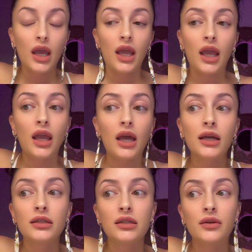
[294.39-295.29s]

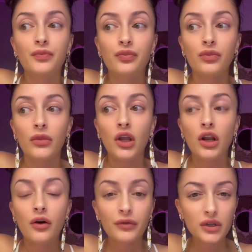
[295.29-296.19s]
And
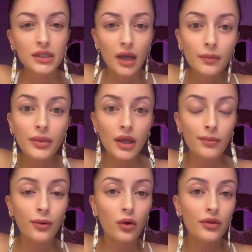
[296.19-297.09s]
for some people,